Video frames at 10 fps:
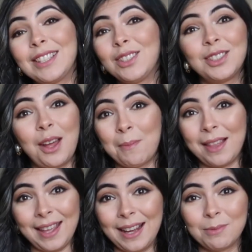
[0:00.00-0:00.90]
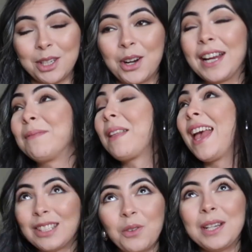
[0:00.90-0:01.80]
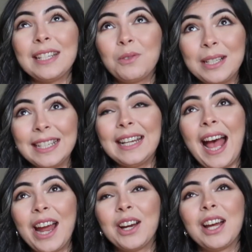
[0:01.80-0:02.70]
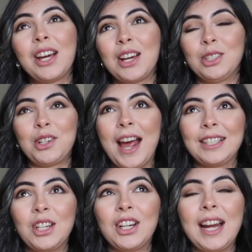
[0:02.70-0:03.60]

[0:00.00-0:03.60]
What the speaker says: just not my thing. I'm sorry. So we did hire a contractor,